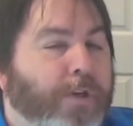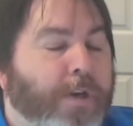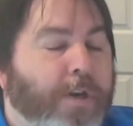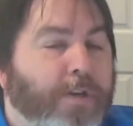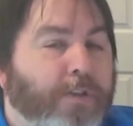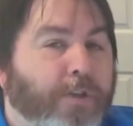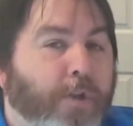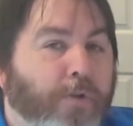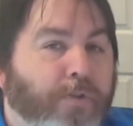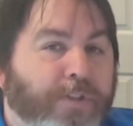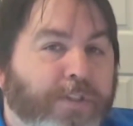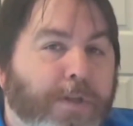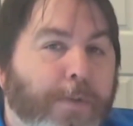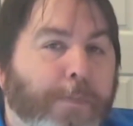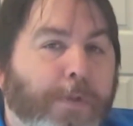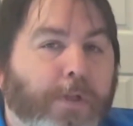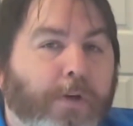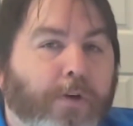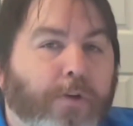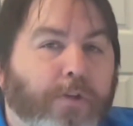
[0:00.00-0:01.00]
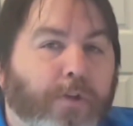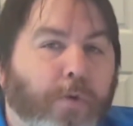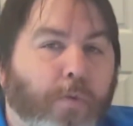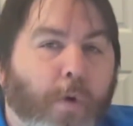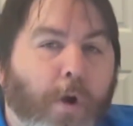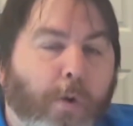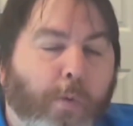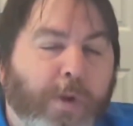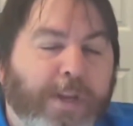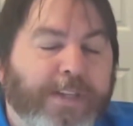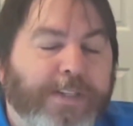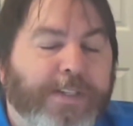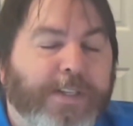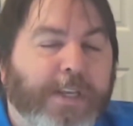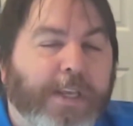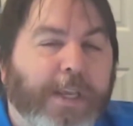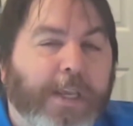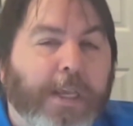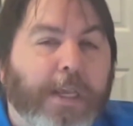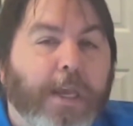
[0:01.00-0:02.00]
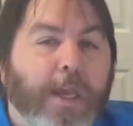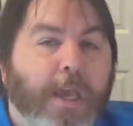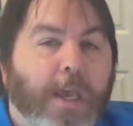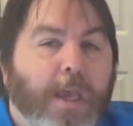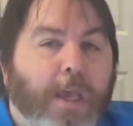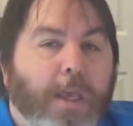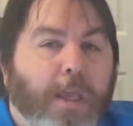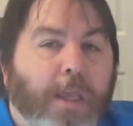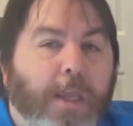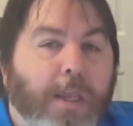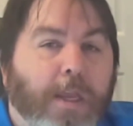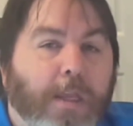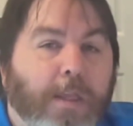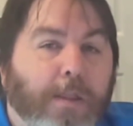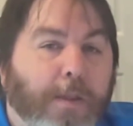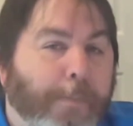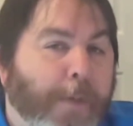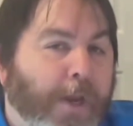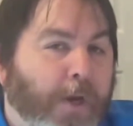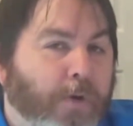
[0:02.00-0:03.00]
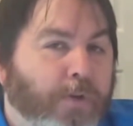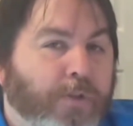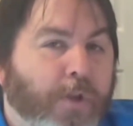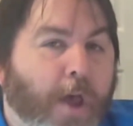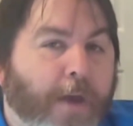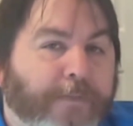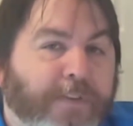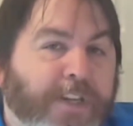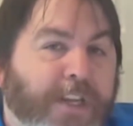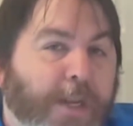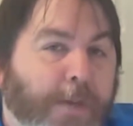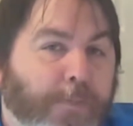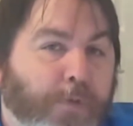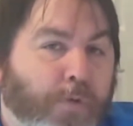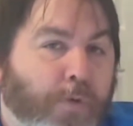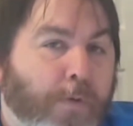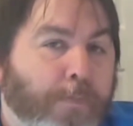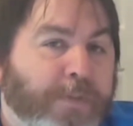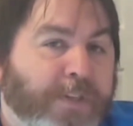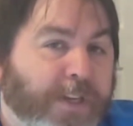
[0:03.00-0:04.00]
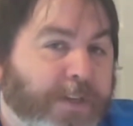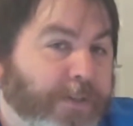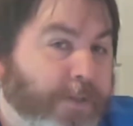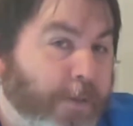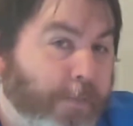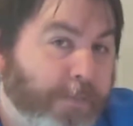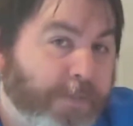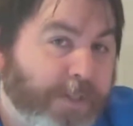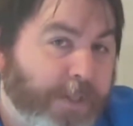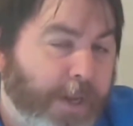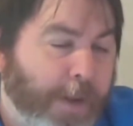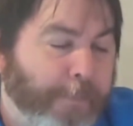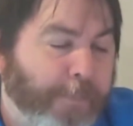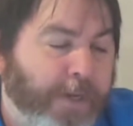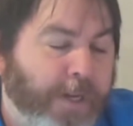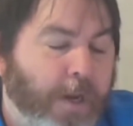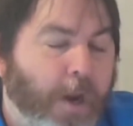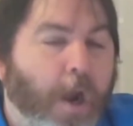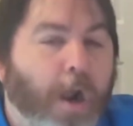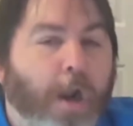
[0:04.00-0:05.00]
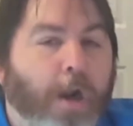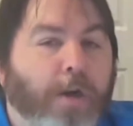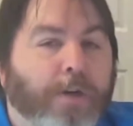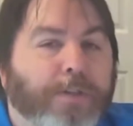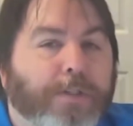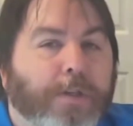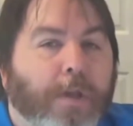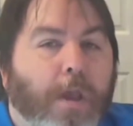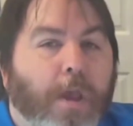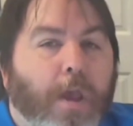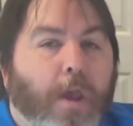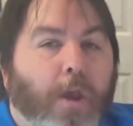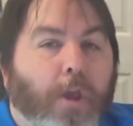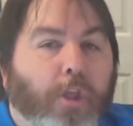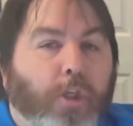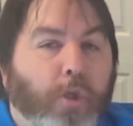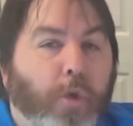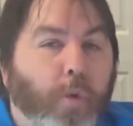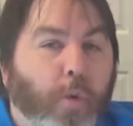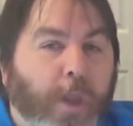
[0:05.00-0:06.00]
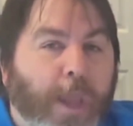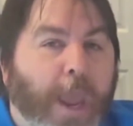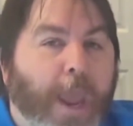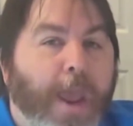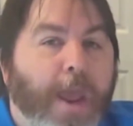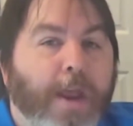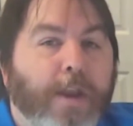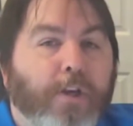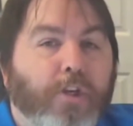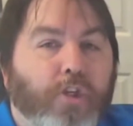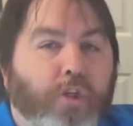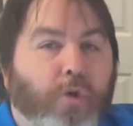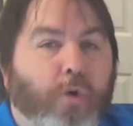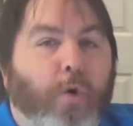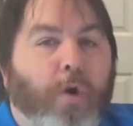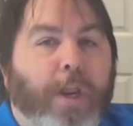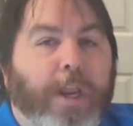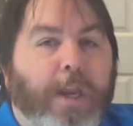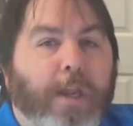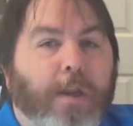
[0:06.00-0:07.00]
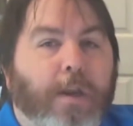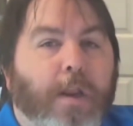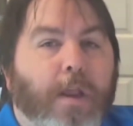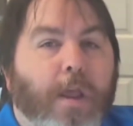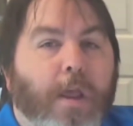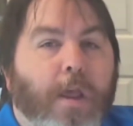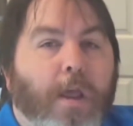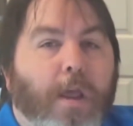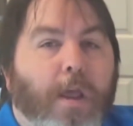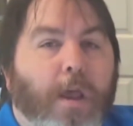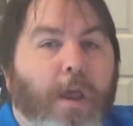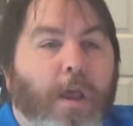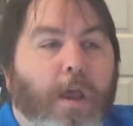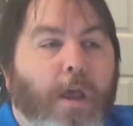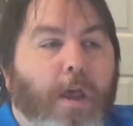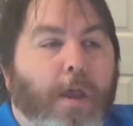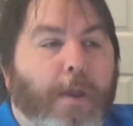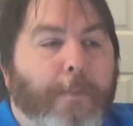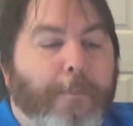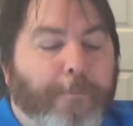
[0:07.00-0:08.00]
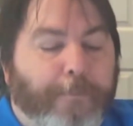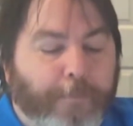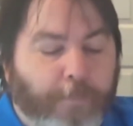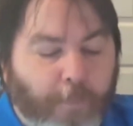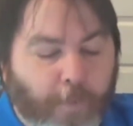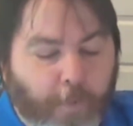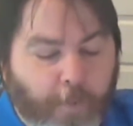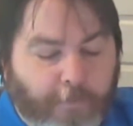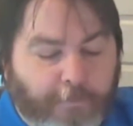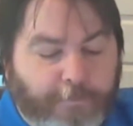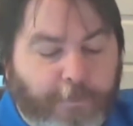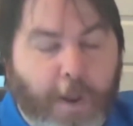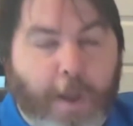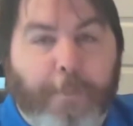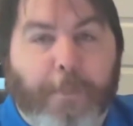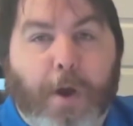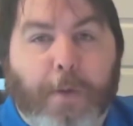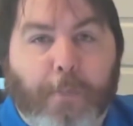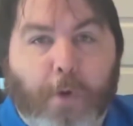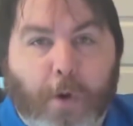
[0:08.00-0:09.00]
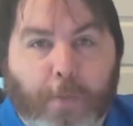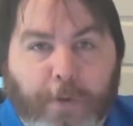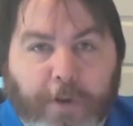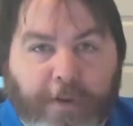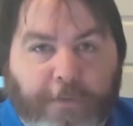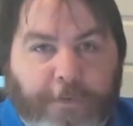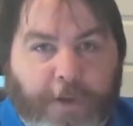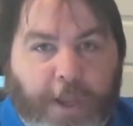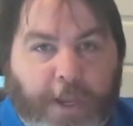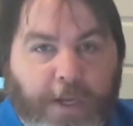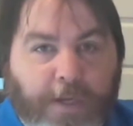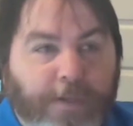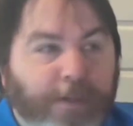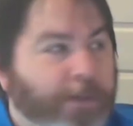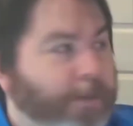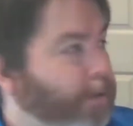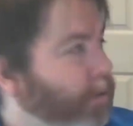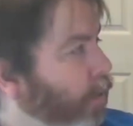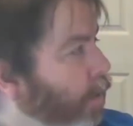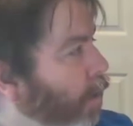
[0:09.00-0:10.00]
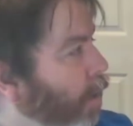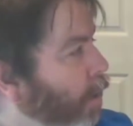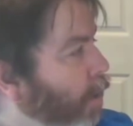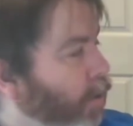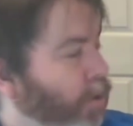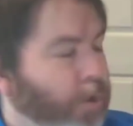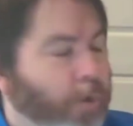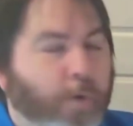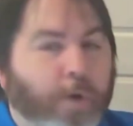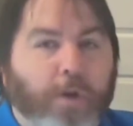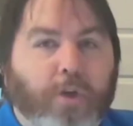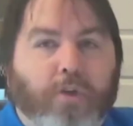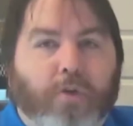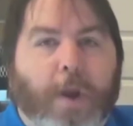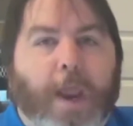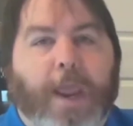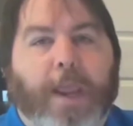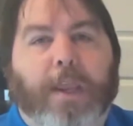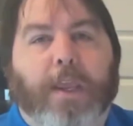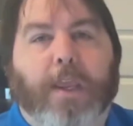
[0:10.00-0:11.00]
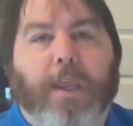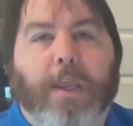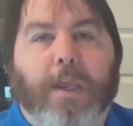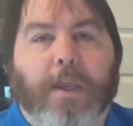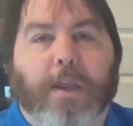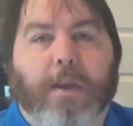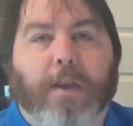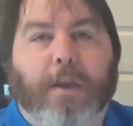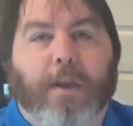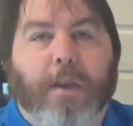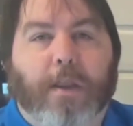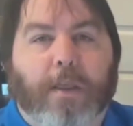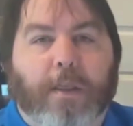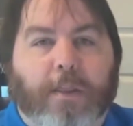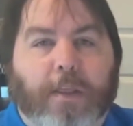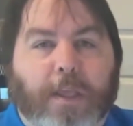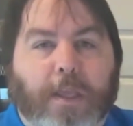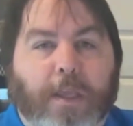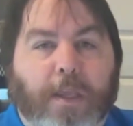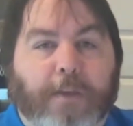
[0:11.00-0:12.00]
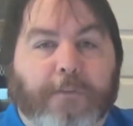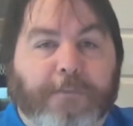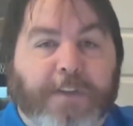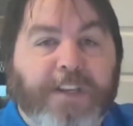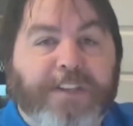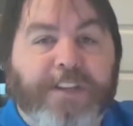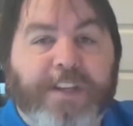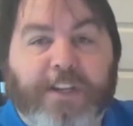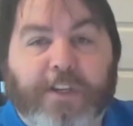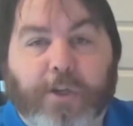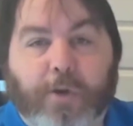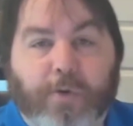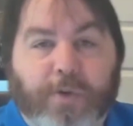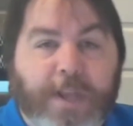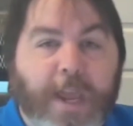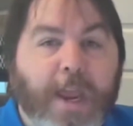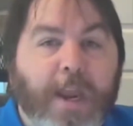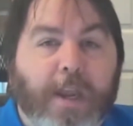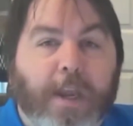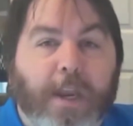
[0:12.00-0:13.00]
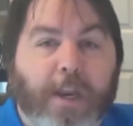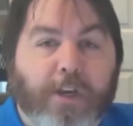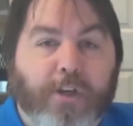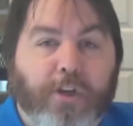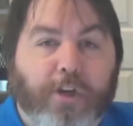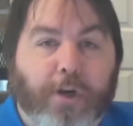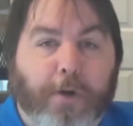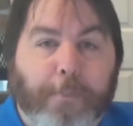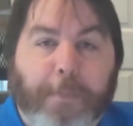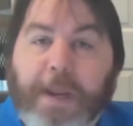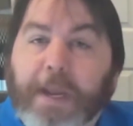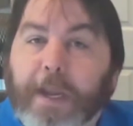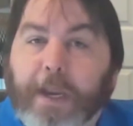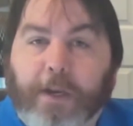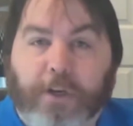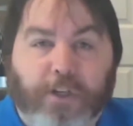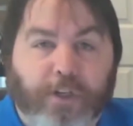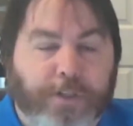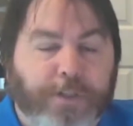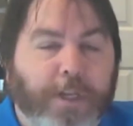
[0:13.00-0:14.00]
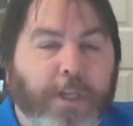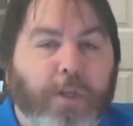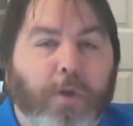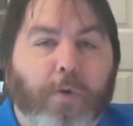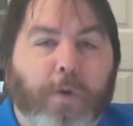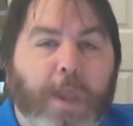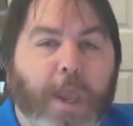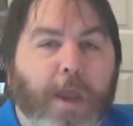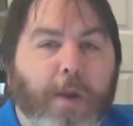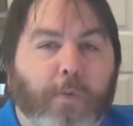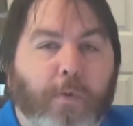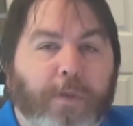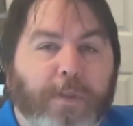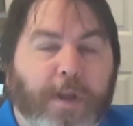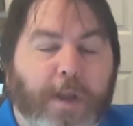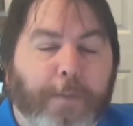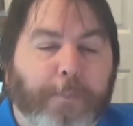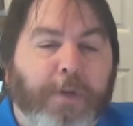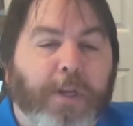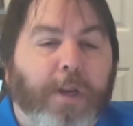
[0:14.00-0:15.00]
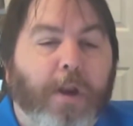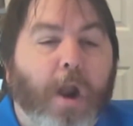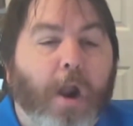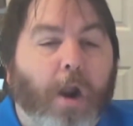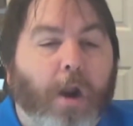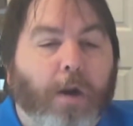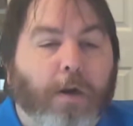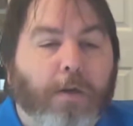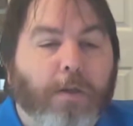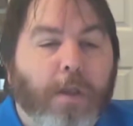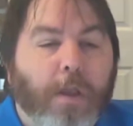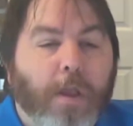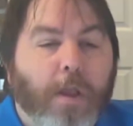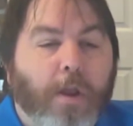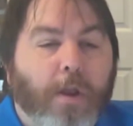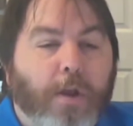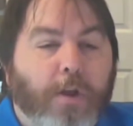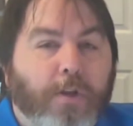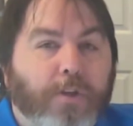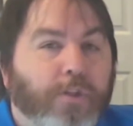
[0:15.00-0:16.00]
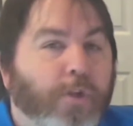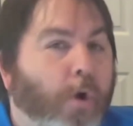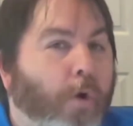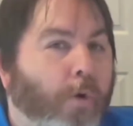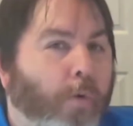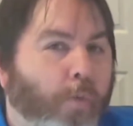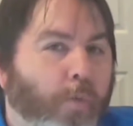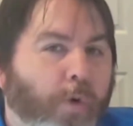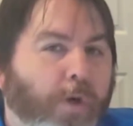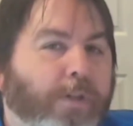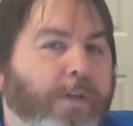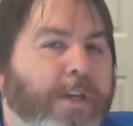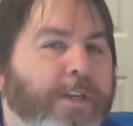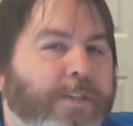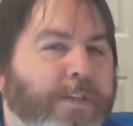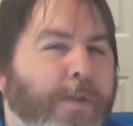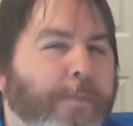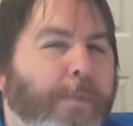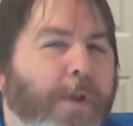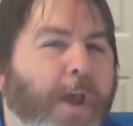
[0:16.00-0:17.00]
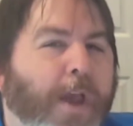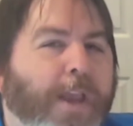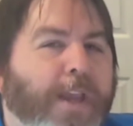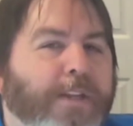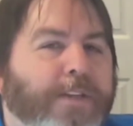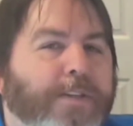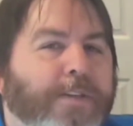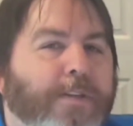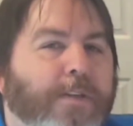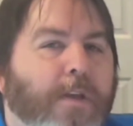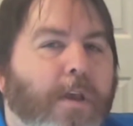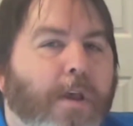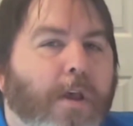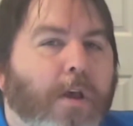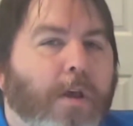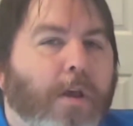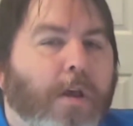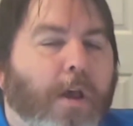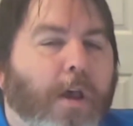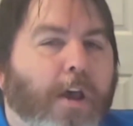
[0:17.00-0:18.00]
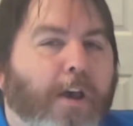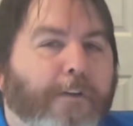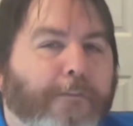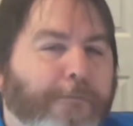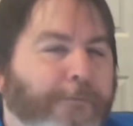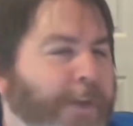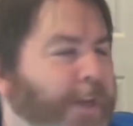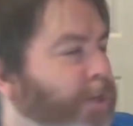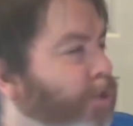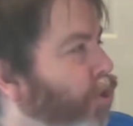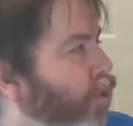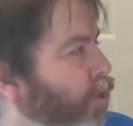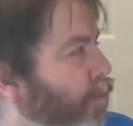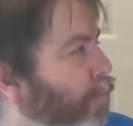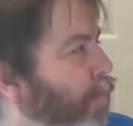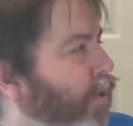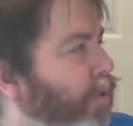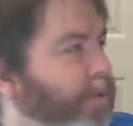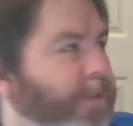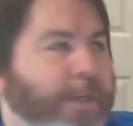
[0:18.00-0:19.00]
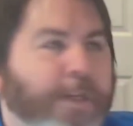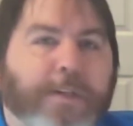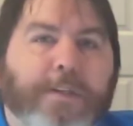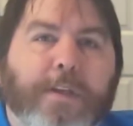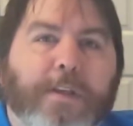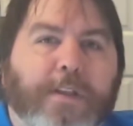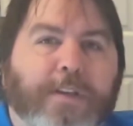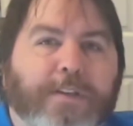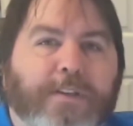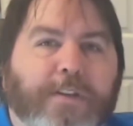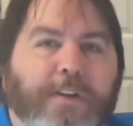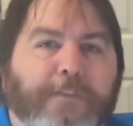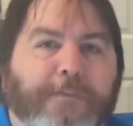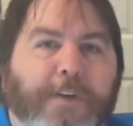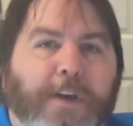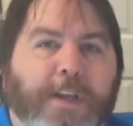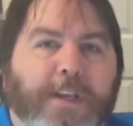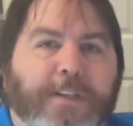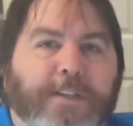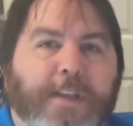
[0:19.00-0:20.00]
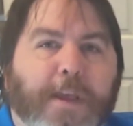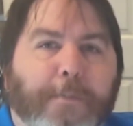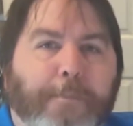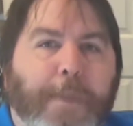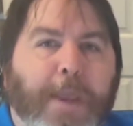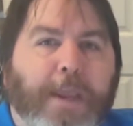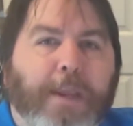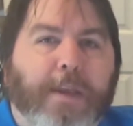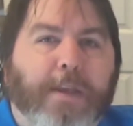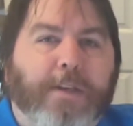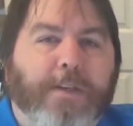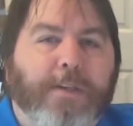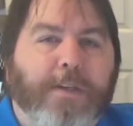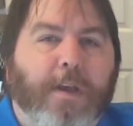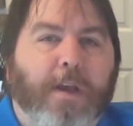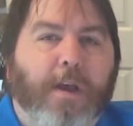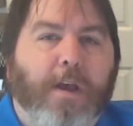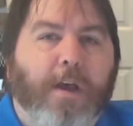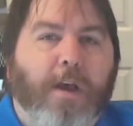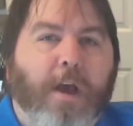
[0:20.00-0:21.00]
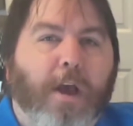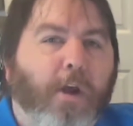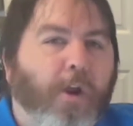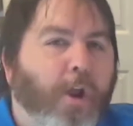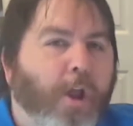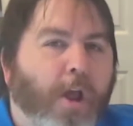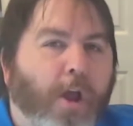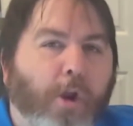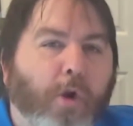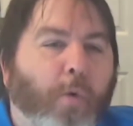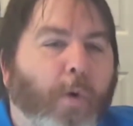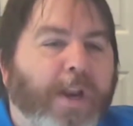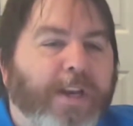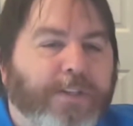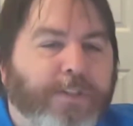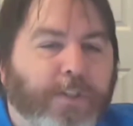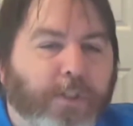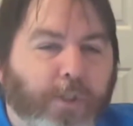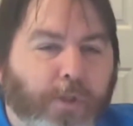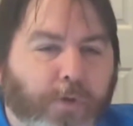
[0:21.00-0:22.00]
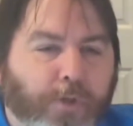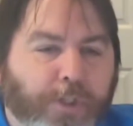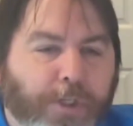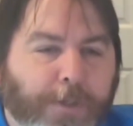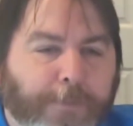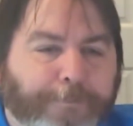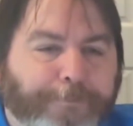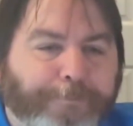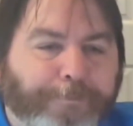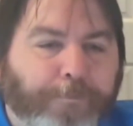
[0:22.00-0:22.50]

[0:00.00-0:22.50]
So similar to what we see in the Microsoft Teams room systems, the MTRs, you can join from a mobile device. You can drag in the VC210 into your meeting just like you can with an MTR. So really some nice features built into this device that make it a great solution.